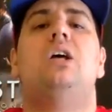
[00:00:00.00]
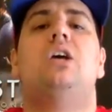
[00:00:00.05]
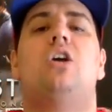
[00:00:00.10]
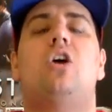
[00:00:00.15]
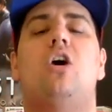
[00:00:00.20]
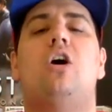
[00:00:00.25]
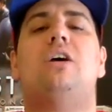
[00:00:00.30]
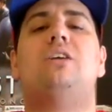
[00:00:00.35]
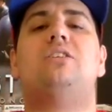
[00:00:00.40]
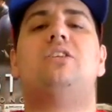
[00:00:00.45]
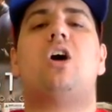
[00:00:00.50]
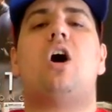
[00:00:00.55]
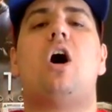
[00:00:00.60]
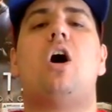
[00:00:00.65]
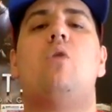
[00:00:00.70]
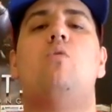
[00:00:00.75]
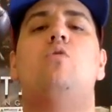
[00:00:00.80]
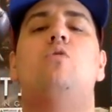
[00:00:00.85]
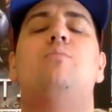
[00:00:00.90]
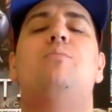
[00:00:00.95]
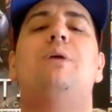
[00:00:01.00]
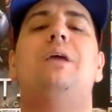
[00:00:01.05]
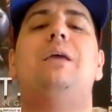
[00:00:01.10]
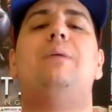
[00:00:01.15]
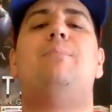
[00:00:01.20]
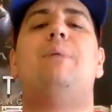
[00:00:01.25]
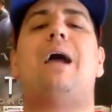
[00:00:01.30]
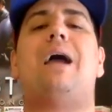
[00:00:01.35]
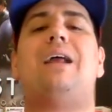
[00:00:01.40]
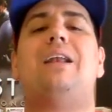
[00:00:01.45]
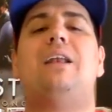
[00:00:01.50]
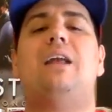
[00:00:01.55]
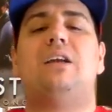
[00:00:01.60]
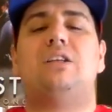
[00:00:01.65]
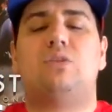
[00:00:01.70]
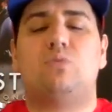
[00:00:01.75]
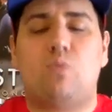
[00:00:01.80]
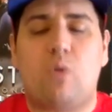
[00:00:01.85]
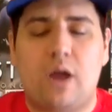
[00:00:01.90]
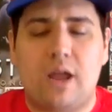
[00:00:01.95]
Guys, I will be back
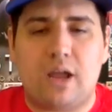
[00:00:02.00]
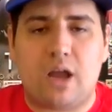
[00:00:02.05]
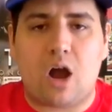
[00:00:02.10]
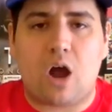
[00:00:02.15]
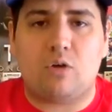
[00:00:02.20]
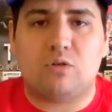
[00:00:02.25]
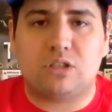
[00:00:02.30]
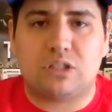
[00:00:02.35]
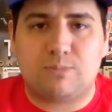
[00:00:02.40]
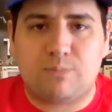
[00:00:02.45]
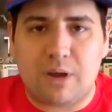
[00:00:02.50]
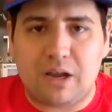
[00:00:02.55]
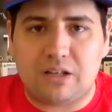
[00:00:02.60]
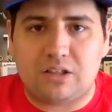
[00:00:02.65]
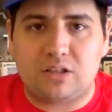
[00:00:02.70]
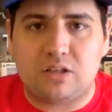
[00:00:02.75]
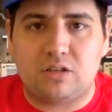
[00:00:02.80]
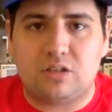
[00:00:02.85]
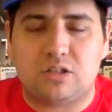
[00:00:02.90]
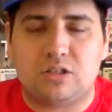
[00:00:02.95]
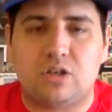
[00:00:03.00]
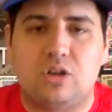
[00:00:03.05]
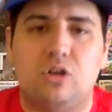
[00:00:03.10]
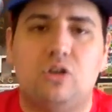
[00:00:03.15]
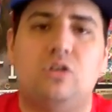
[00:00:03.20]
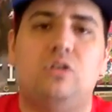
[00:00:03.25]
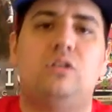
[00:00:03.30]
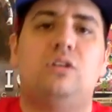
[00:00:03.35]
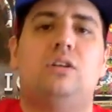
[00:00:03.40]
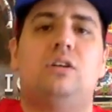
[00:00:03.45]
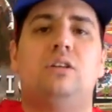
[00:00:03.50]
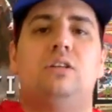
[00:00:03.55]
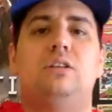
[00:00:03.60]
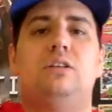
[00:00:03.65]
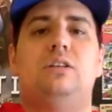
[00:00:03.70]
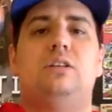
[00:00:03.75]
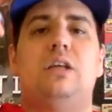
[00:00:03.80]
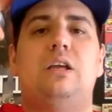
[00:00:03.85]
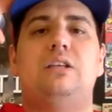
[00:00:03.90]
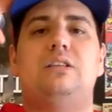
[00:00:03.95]
next week. I will speak to you soon.
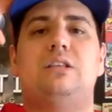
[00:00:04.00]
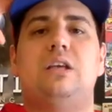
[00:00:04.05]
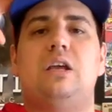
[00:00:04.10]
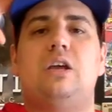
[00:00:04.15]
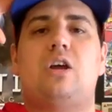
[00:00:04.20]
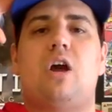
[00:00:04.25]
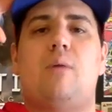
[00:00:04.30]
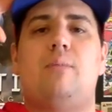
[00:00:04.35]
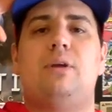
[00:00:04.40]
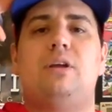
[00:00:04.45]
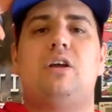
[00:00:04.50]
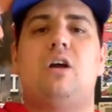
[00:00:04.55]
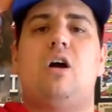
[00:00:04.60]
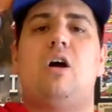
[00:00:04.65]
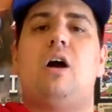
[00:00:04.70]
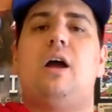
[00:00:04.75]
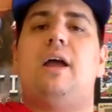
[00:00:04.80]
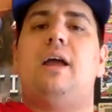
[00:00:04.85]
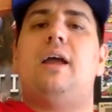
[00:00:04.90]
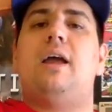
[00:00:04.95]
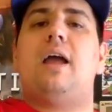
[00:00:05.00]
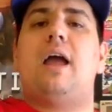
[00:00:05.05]
DC Comic Guy